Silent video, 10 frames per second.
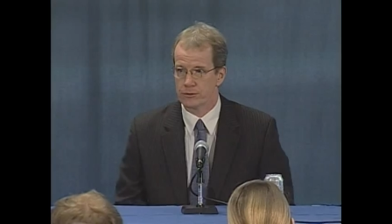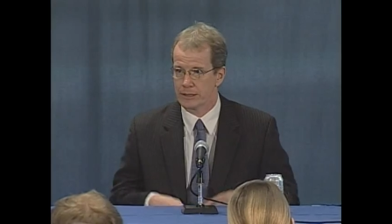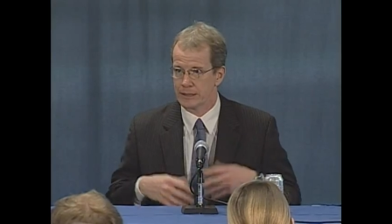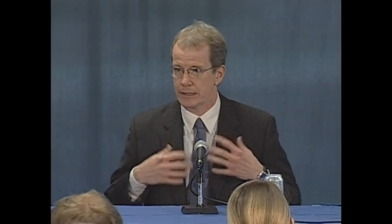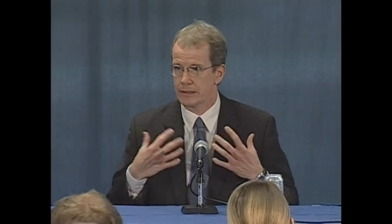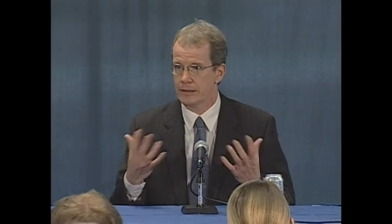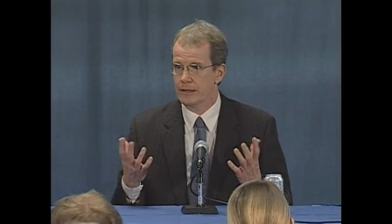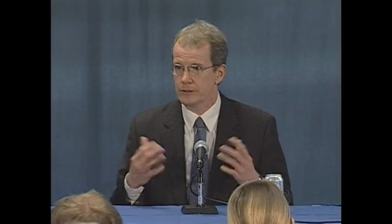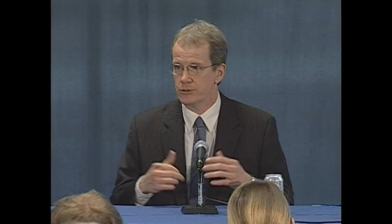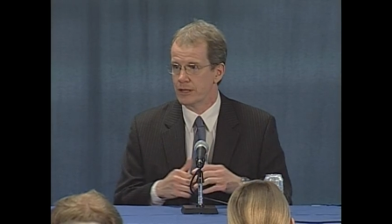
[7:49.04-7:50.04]
the uh,
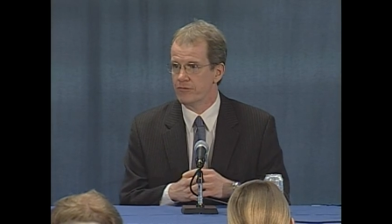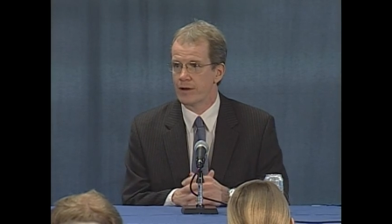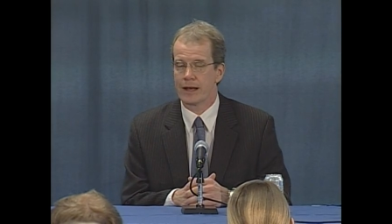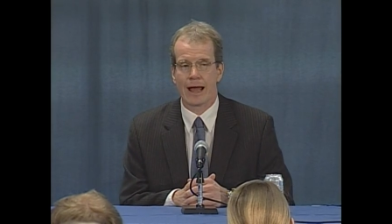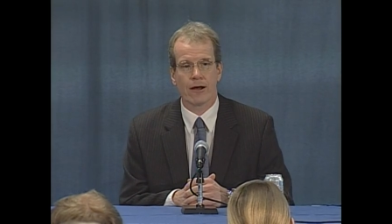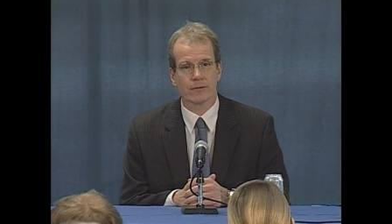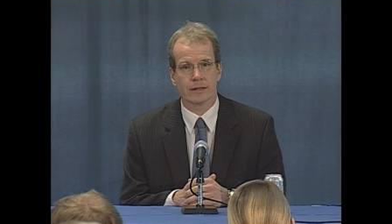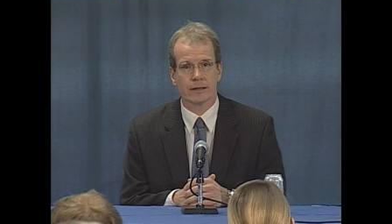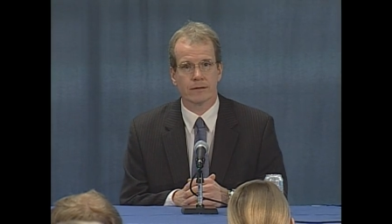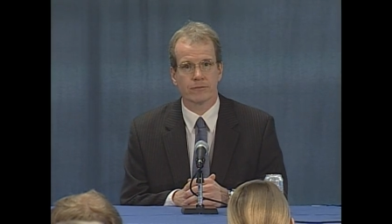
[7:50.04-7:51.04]
do the event out
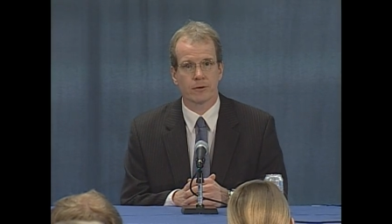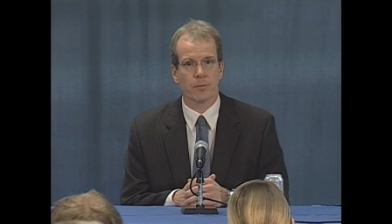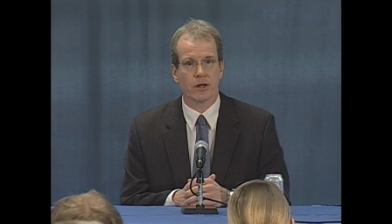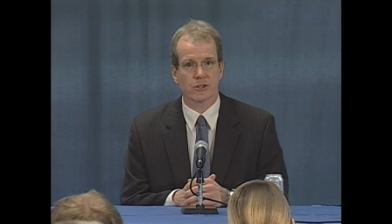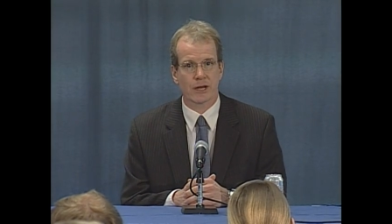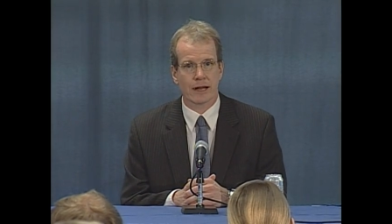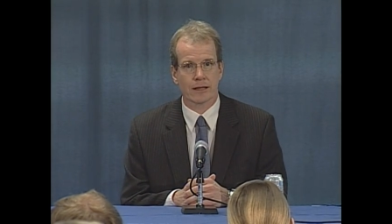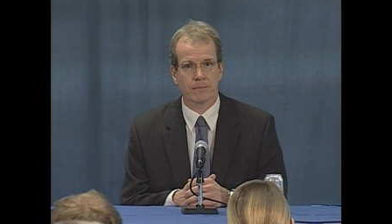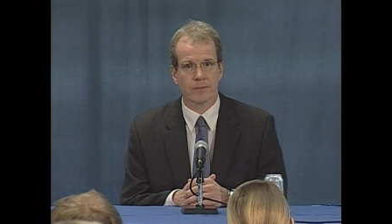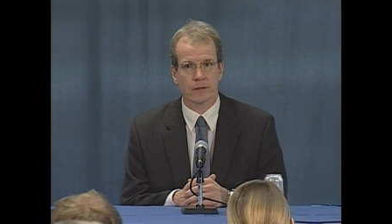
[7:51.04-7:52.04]
in a football
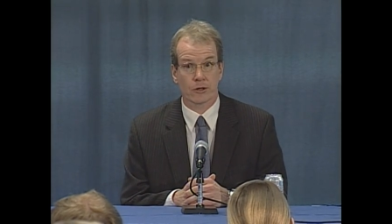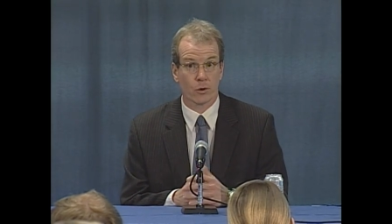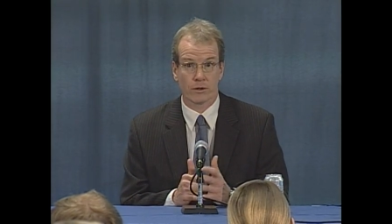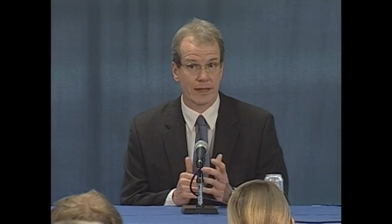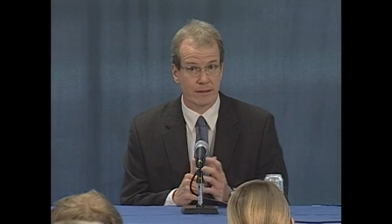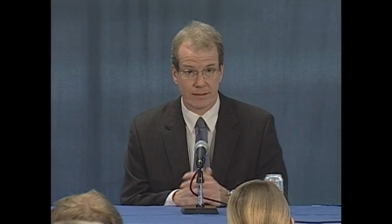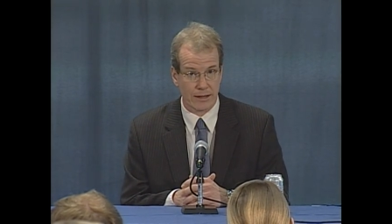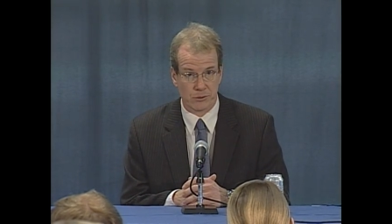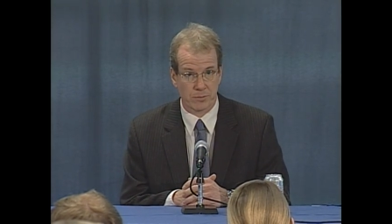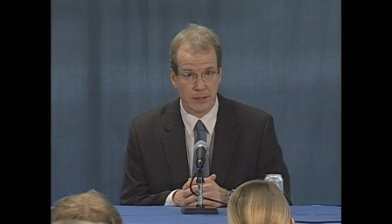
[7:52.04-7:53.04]
stadium that could hold
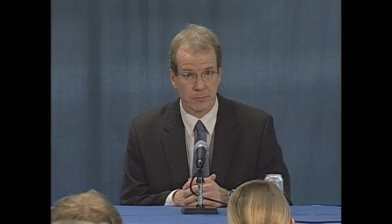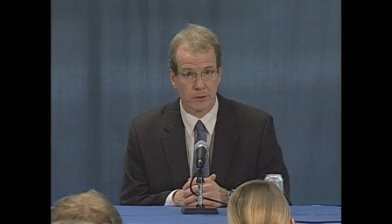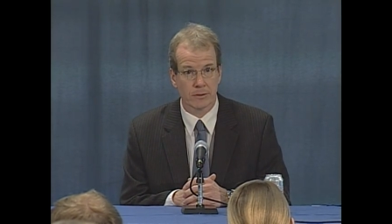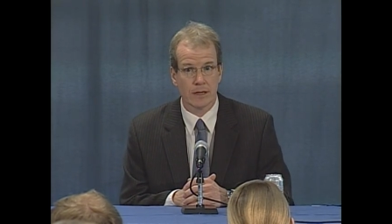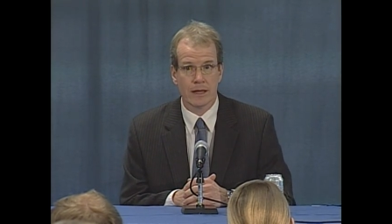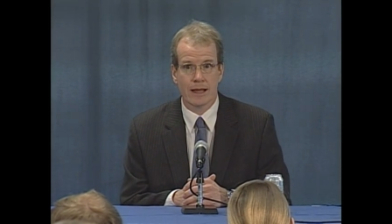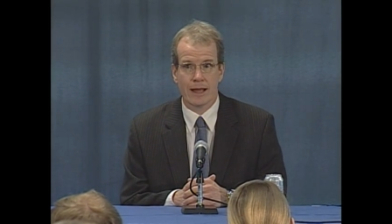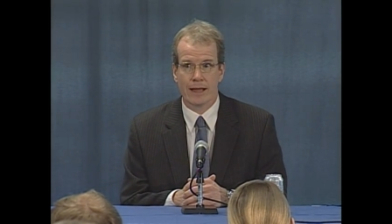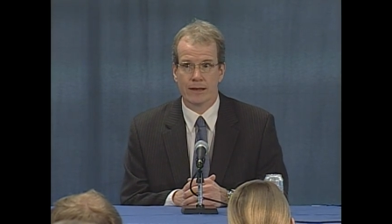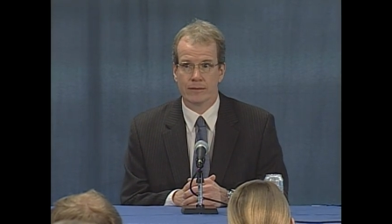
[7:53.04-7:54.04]
80,000 people,
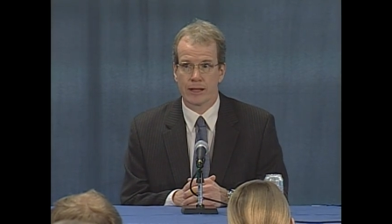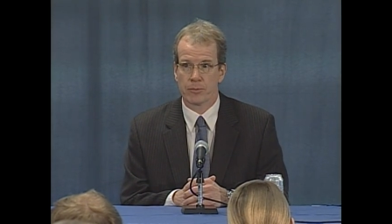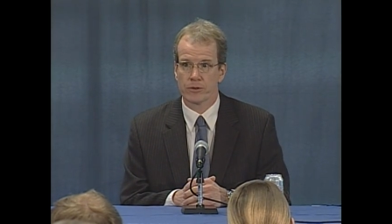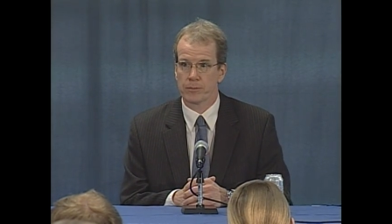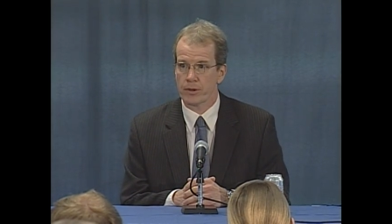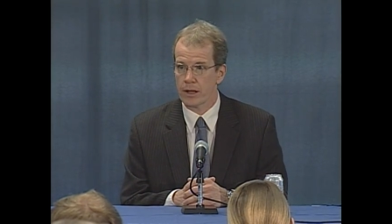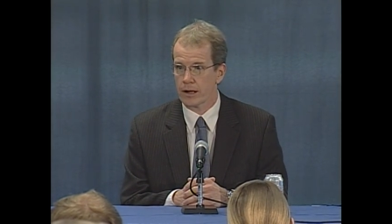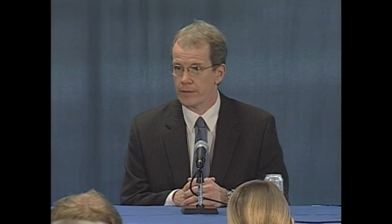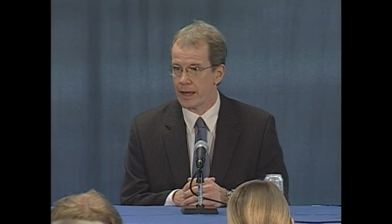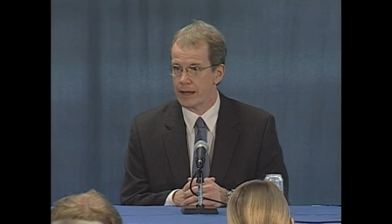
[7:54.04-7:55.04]
and they pulled the plug
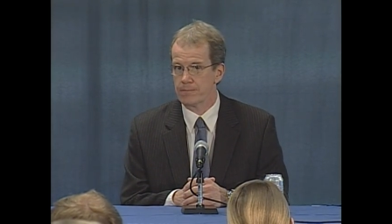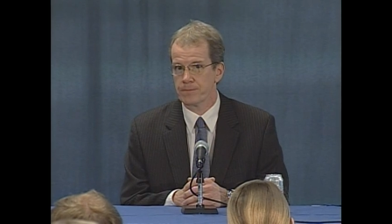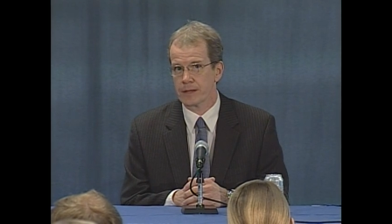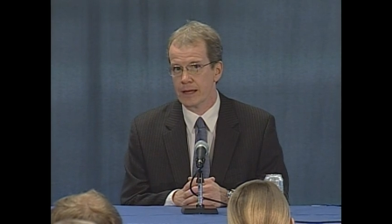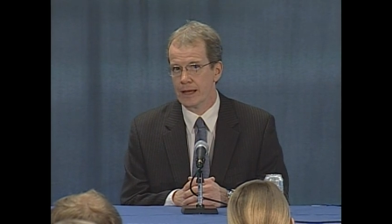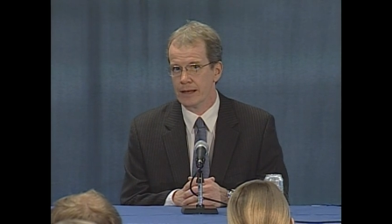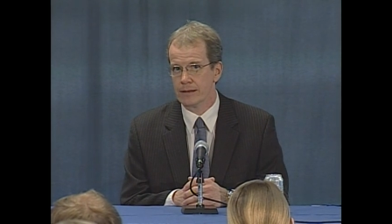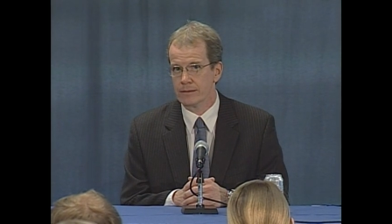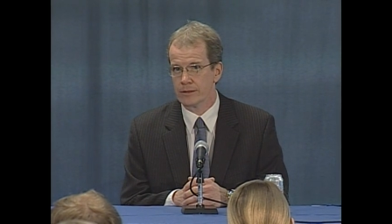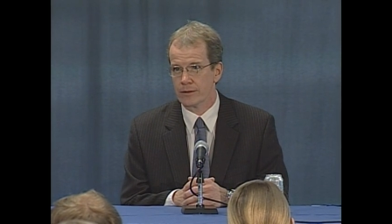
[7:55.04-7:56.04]
on that
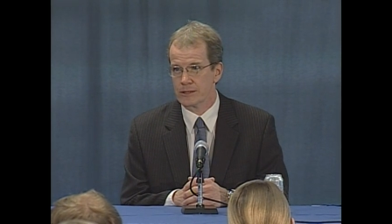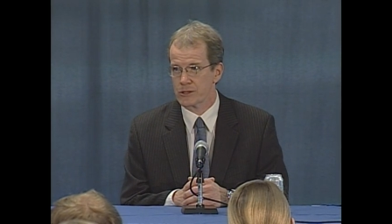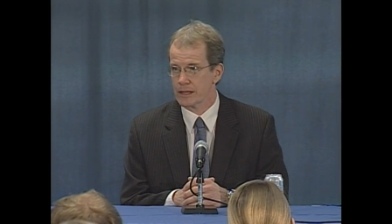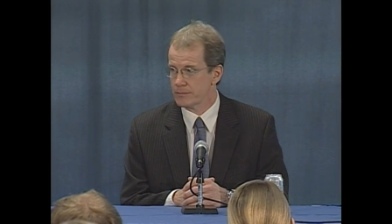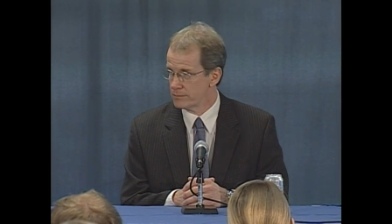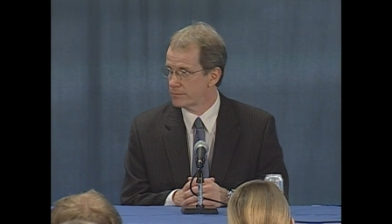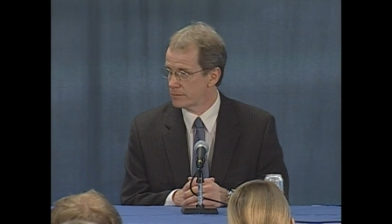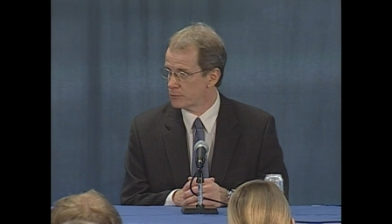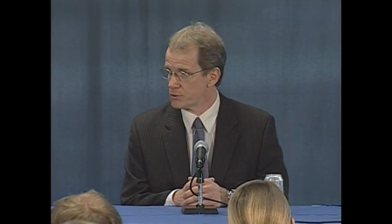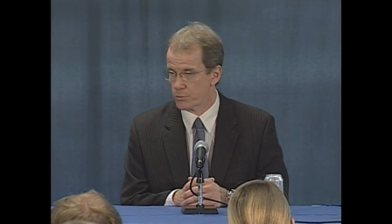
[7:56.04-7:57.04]
and you know they said
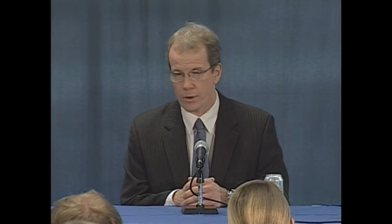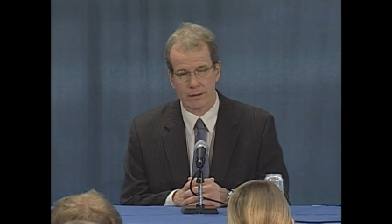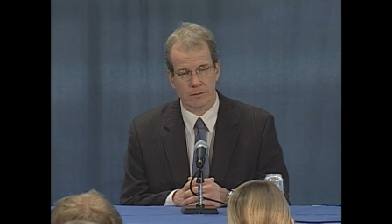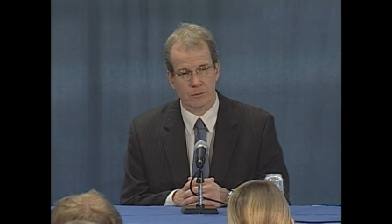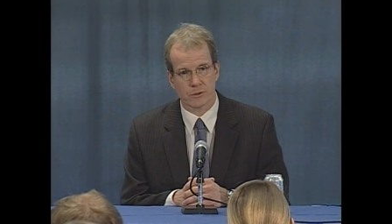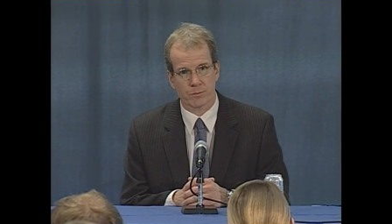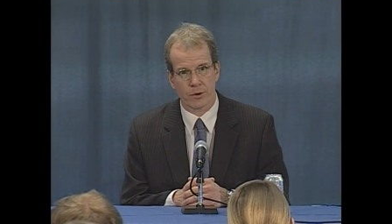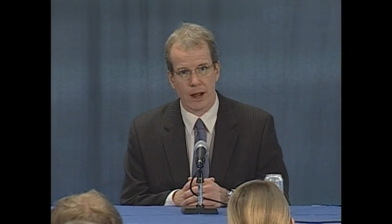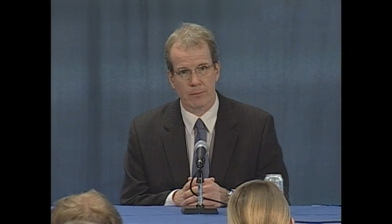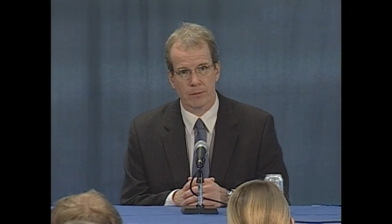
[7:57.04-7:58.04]
it was the weather that was the
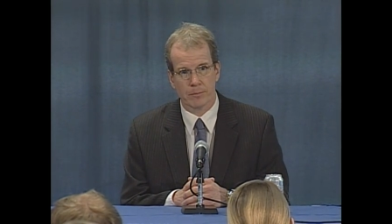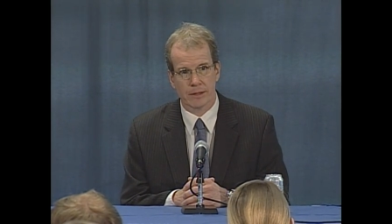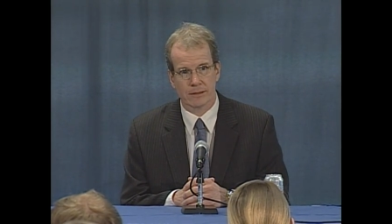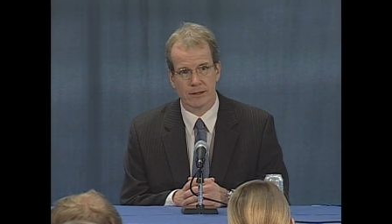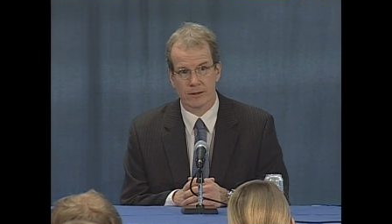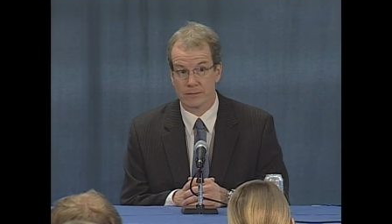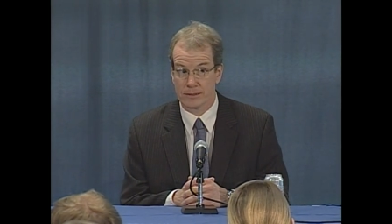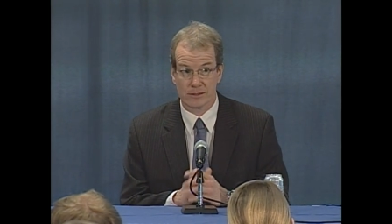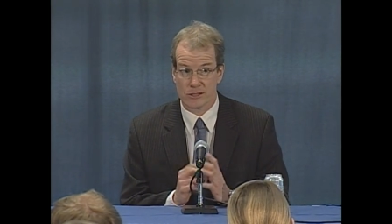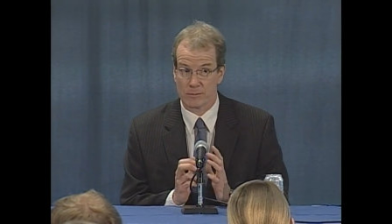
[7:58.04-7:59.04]
problem, but you know
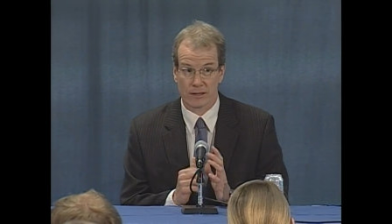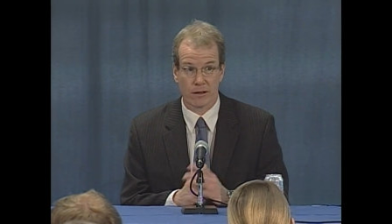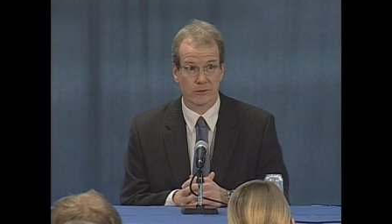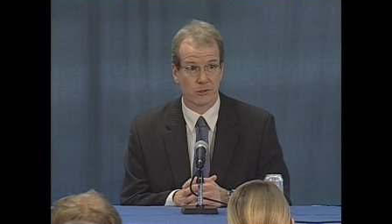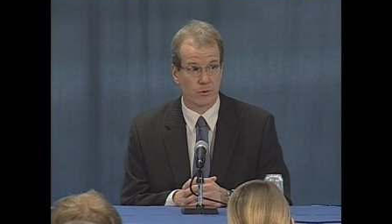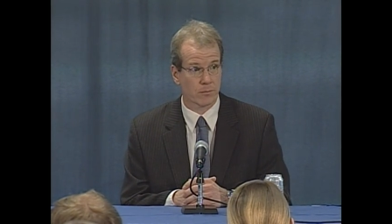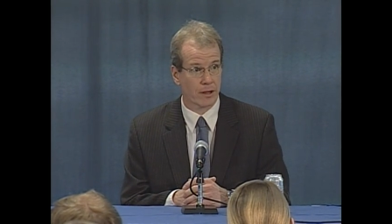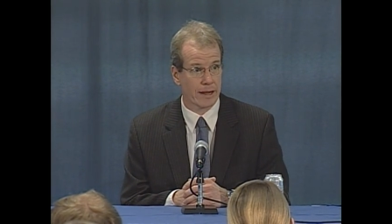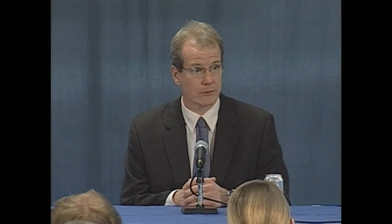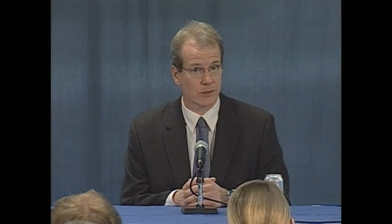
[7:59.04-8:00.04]
it seemed like all the storm
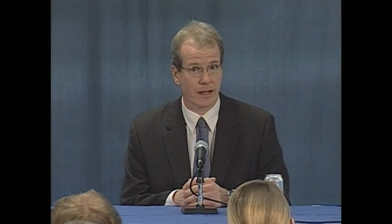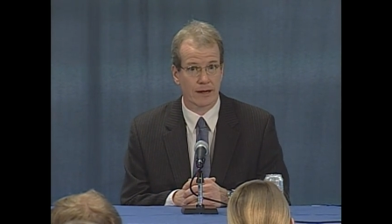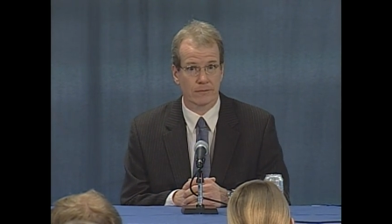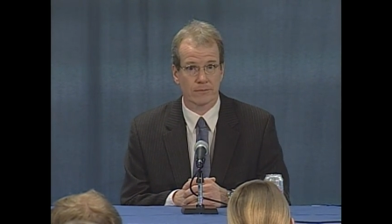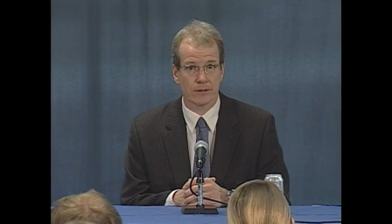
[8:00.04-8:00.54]
clouds had kind of